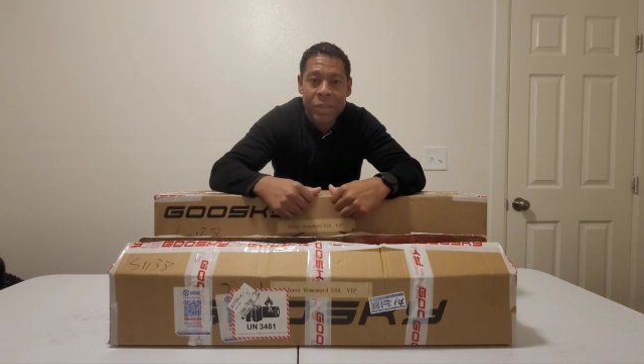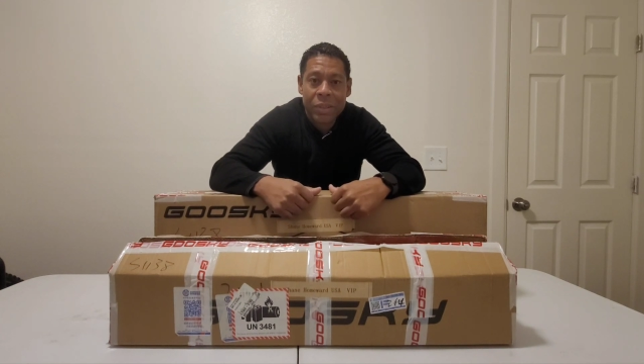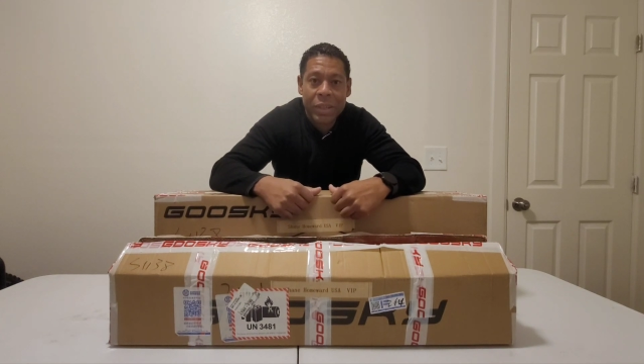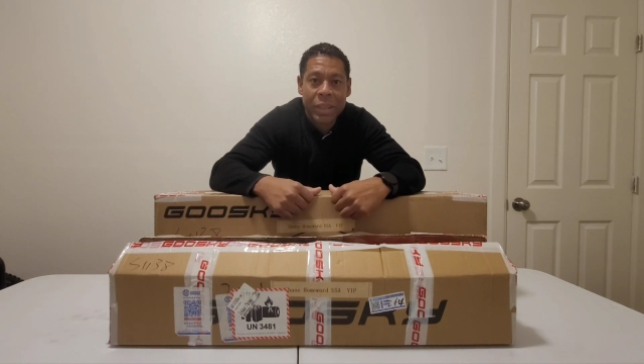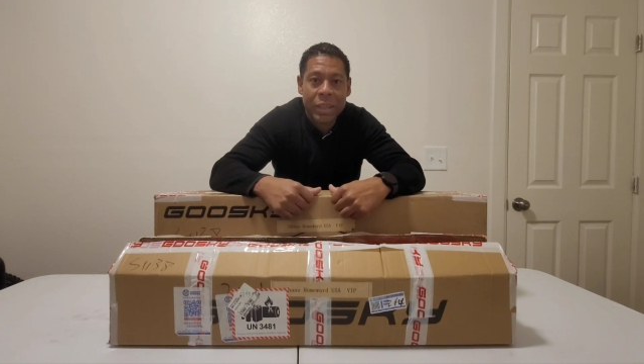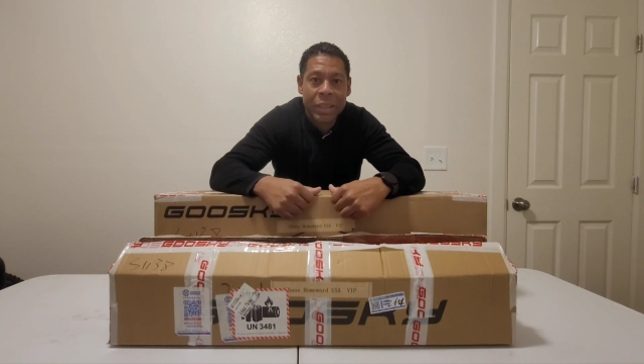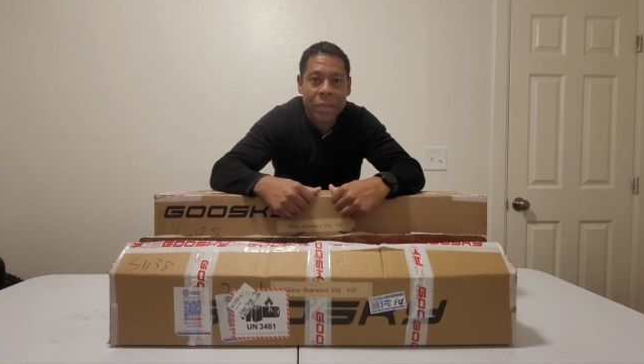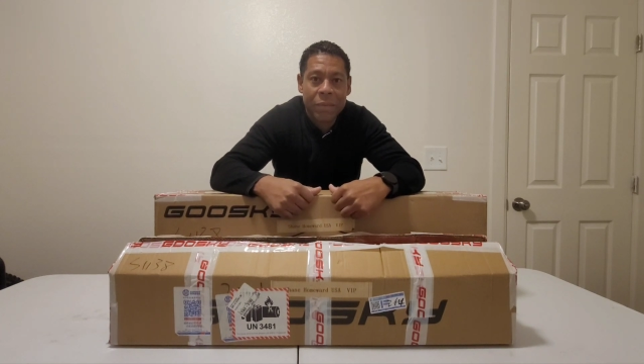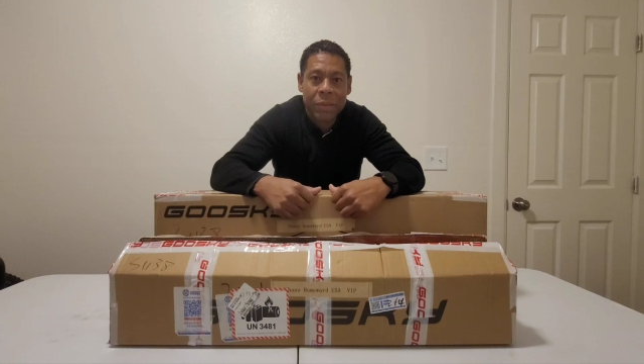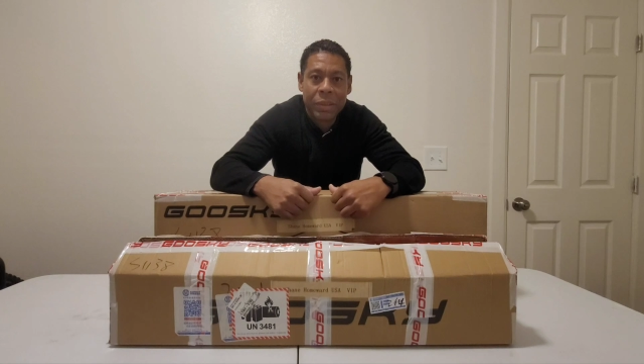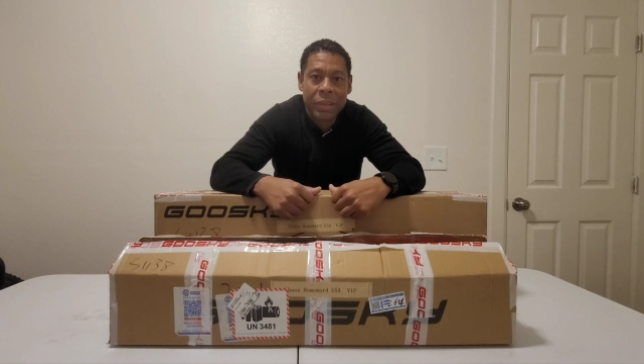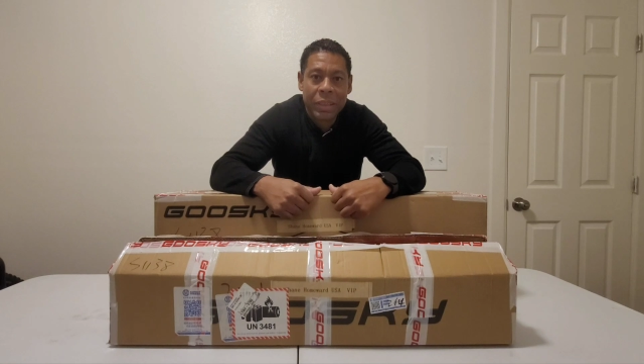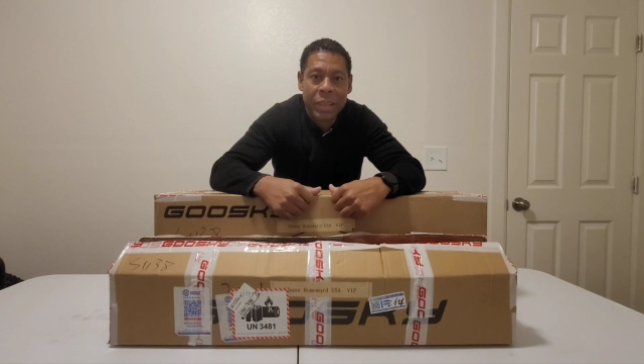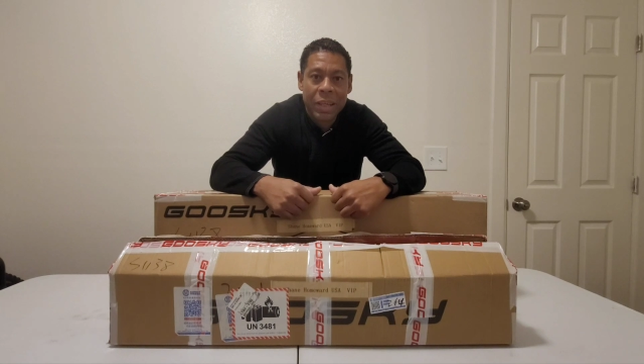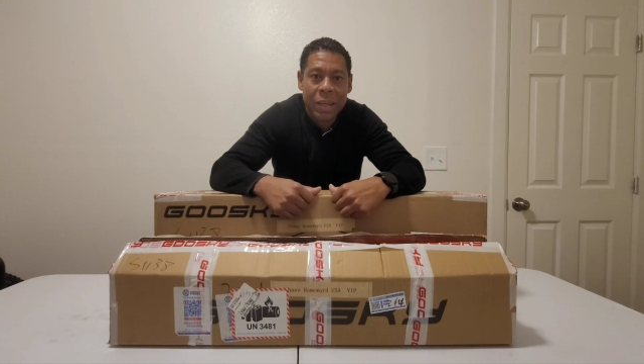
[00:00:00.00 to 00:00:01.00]
and checking
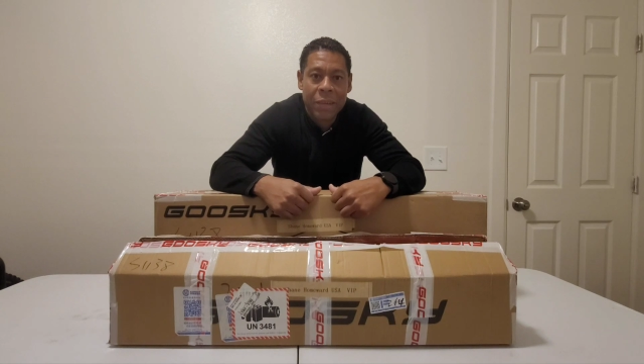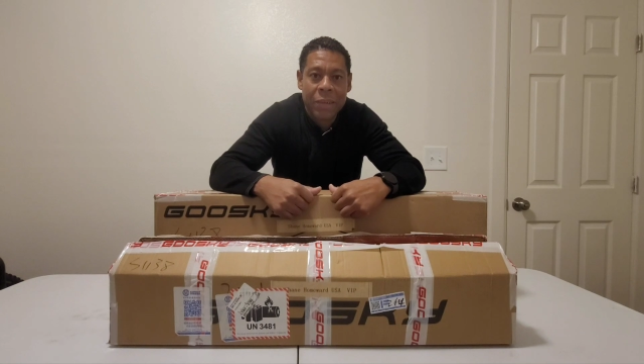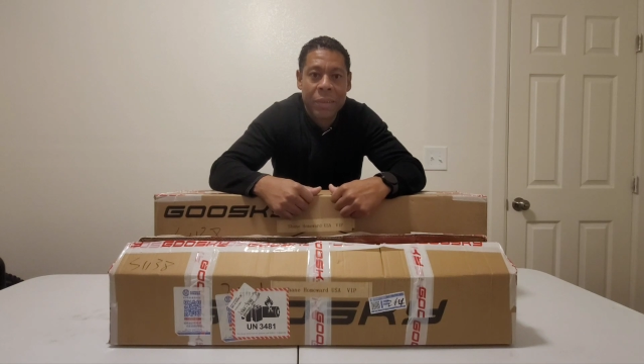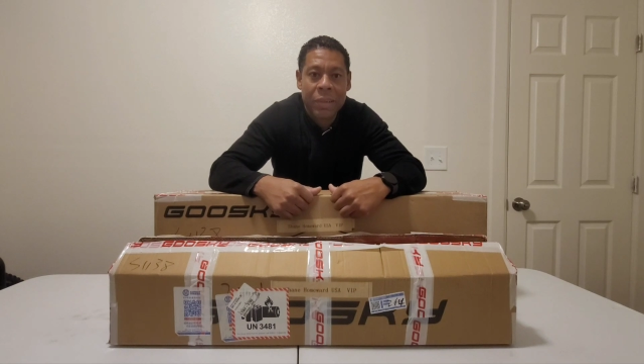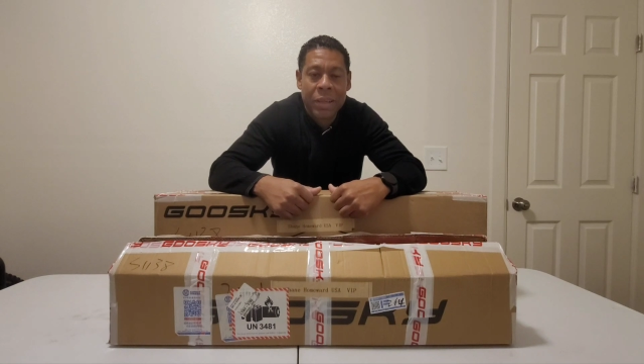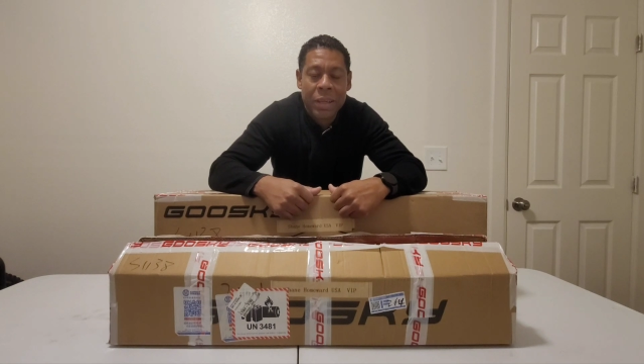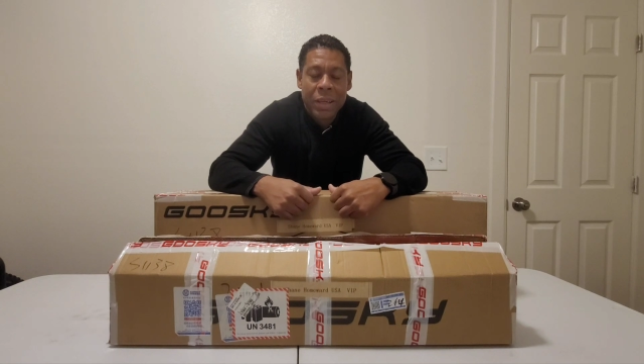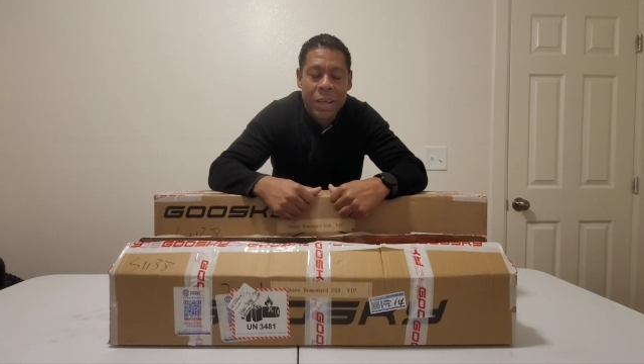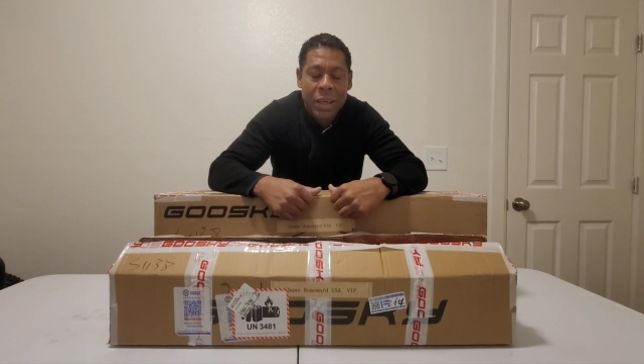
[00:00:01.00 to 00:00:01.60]
everything out.